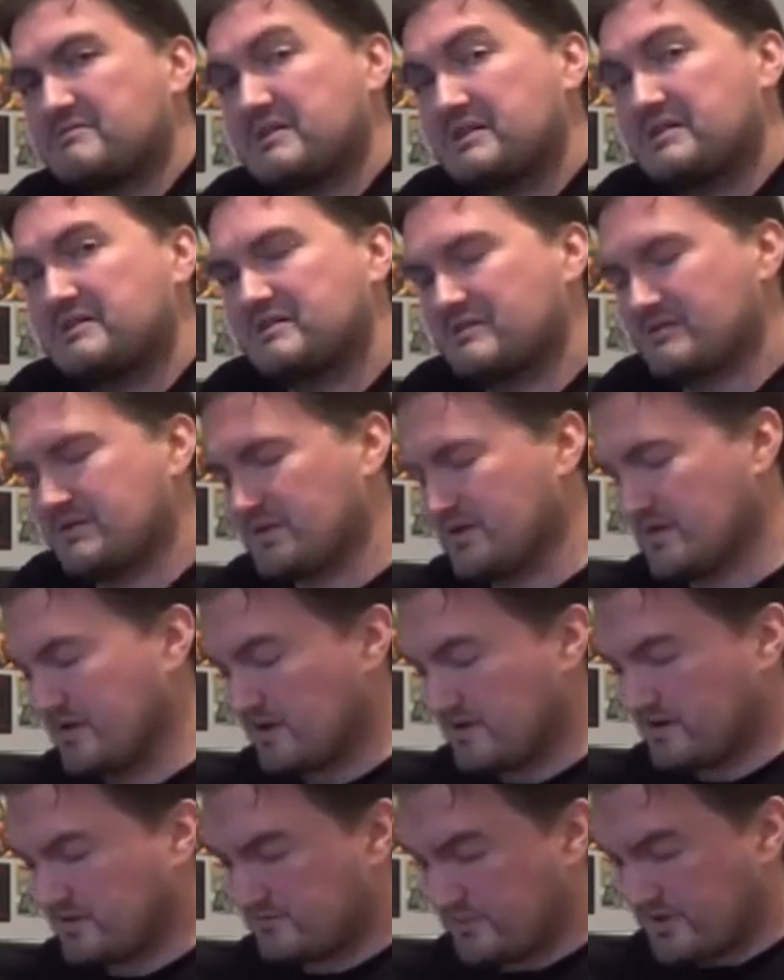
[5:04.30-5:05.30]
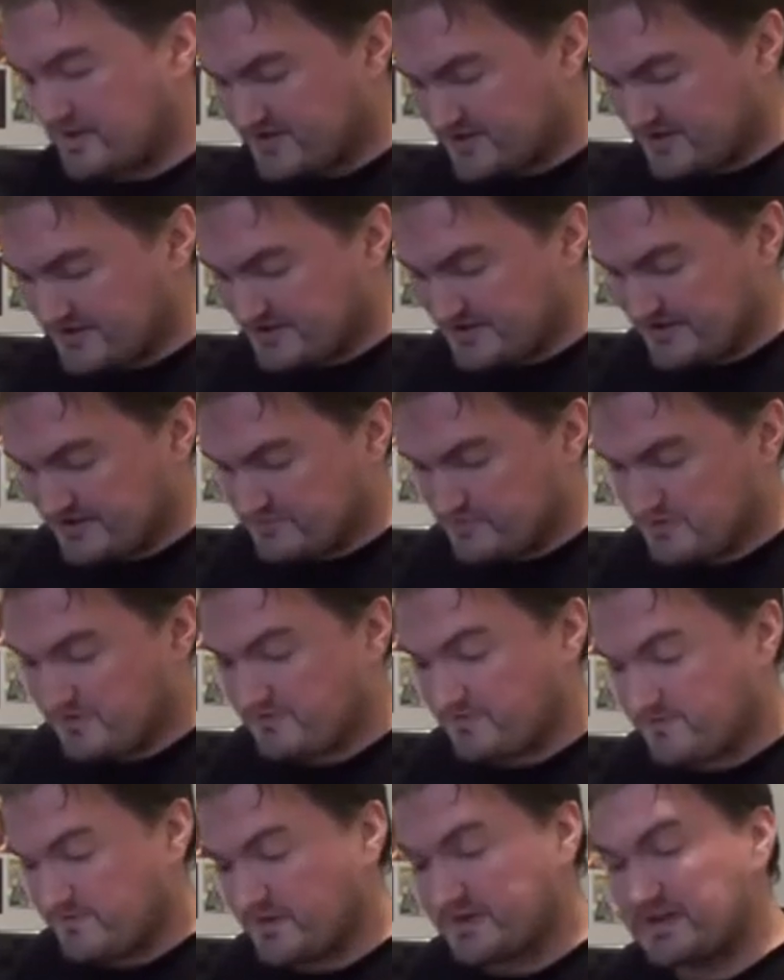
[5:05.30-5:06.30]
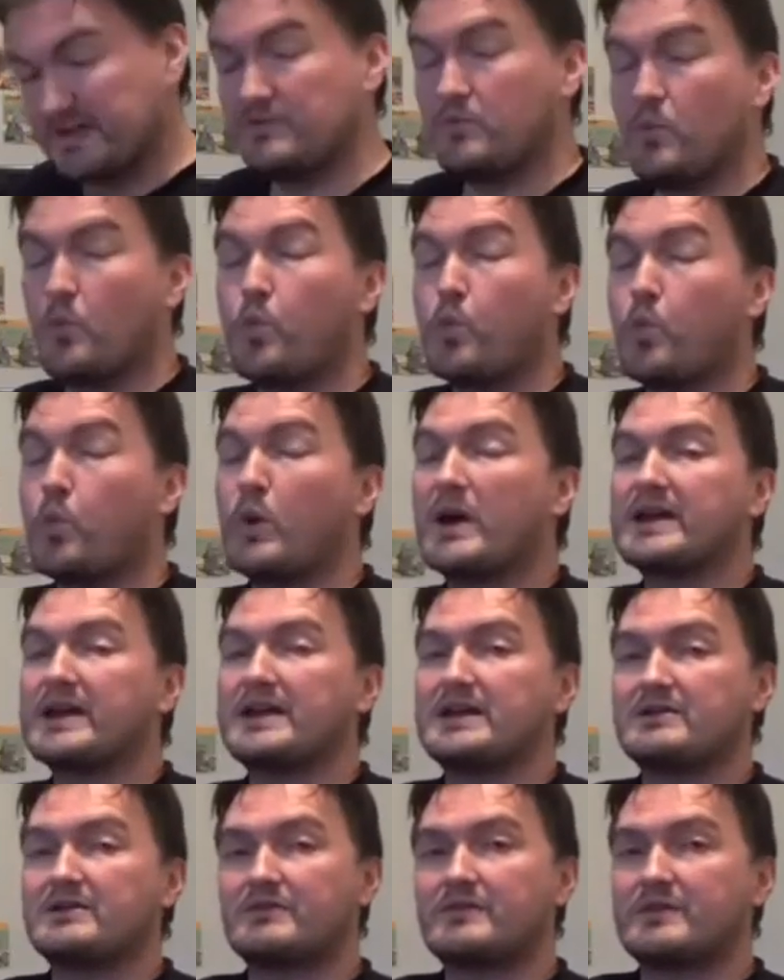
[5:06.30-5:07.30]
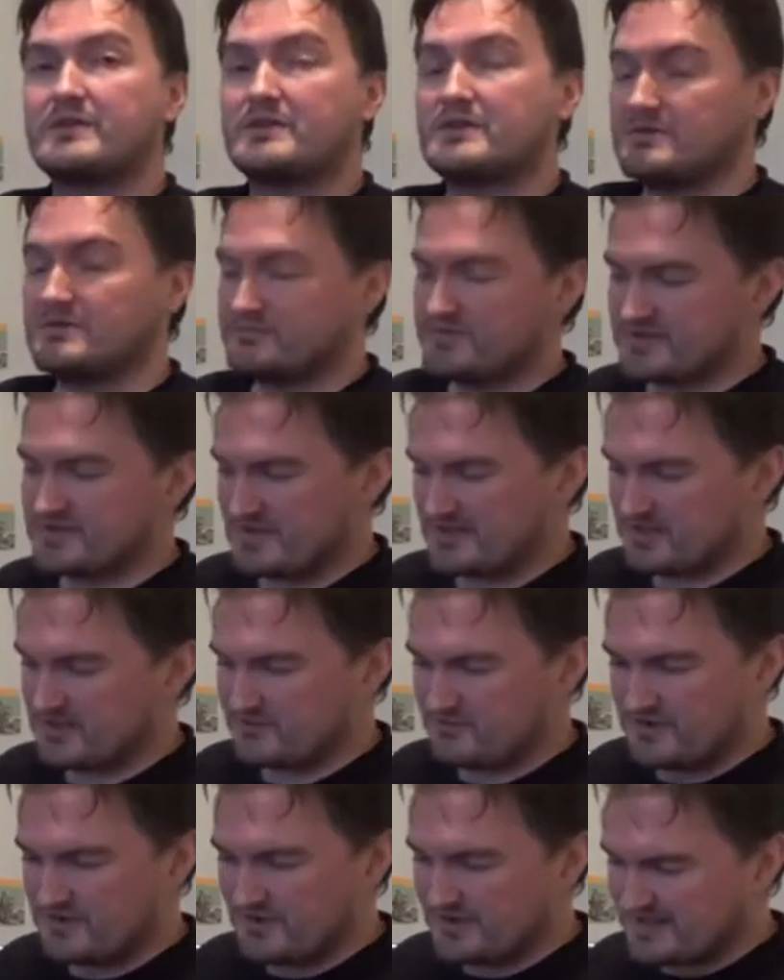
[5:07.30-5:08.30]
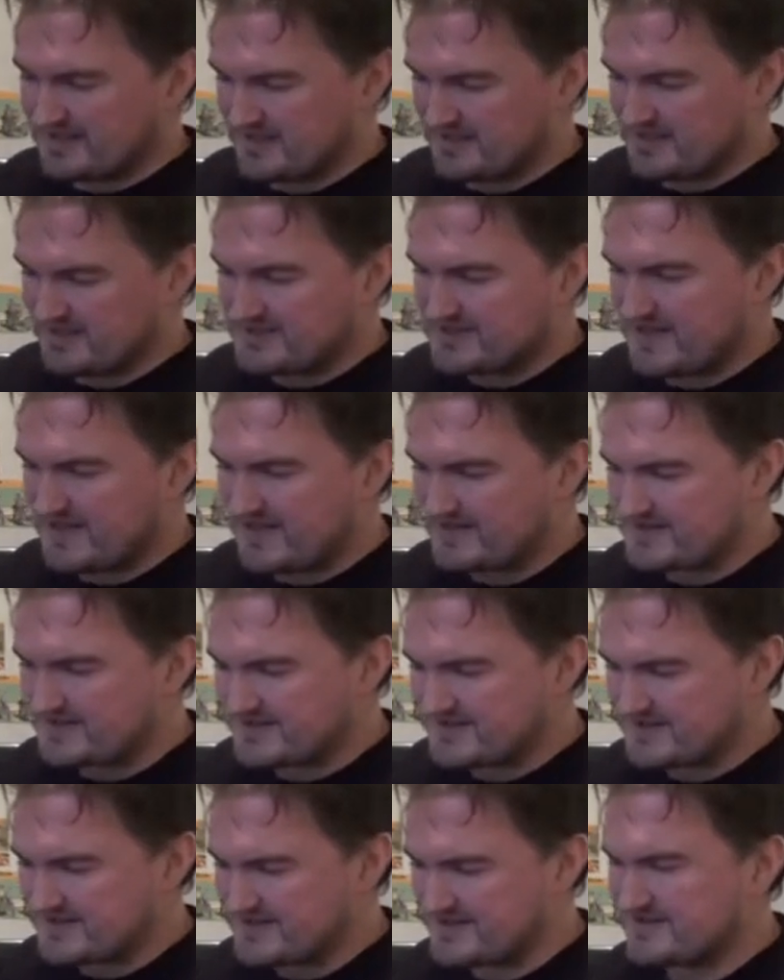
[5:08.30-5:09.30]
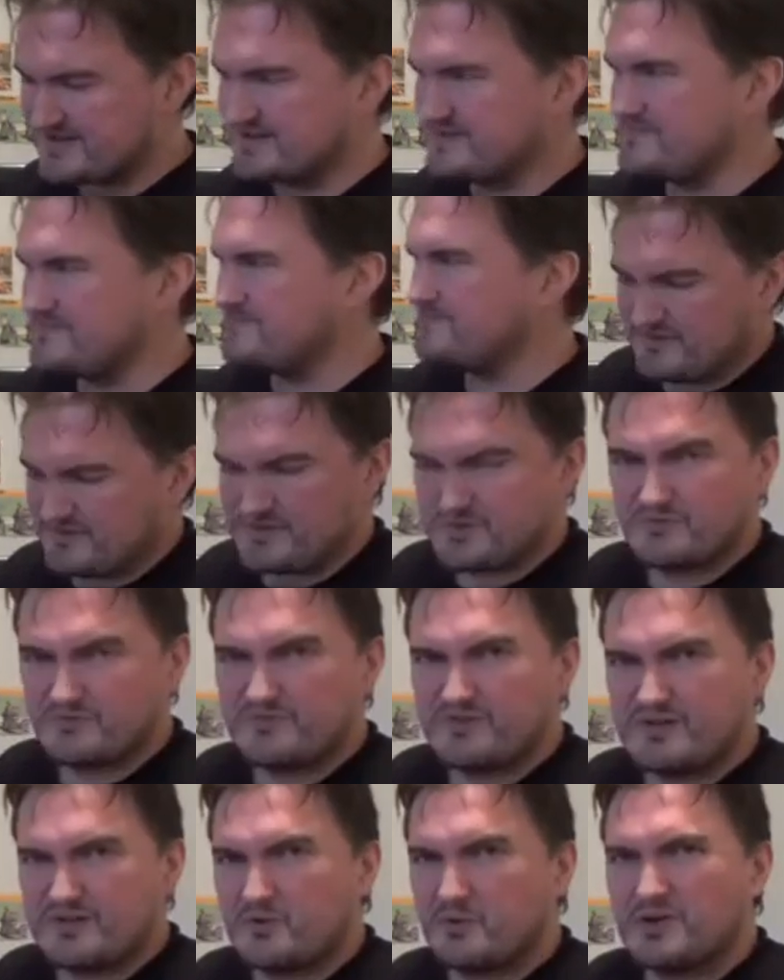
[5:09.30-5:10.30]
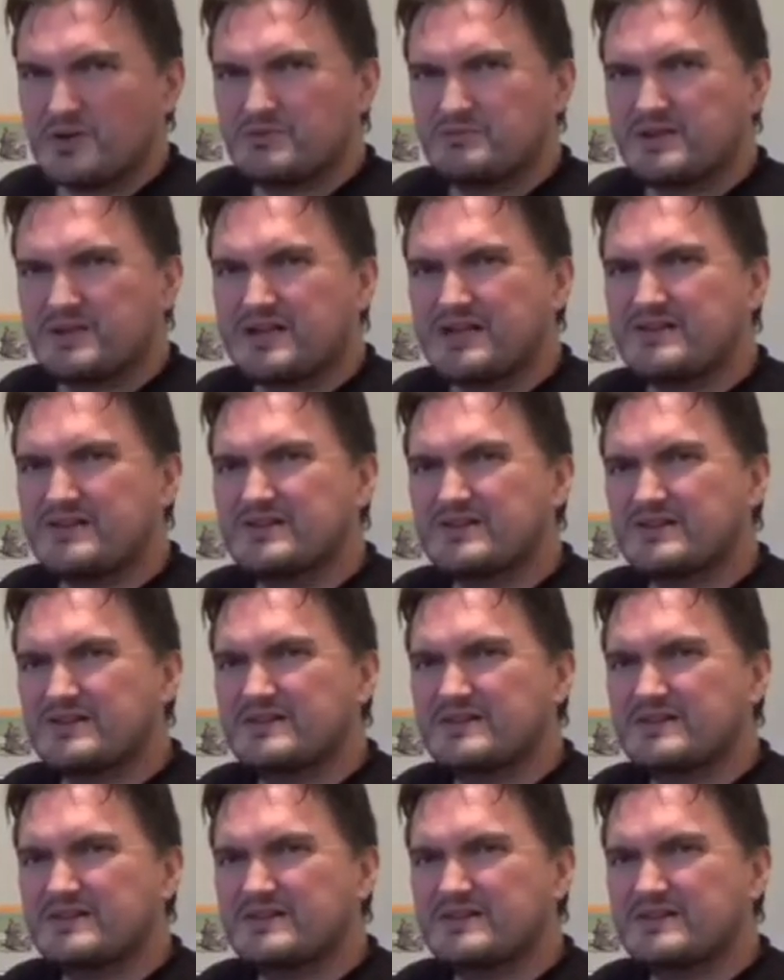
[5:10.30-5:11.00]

Why not? But it turns out to be a fucking wicked film. It's like a really kind of tense, just really well made.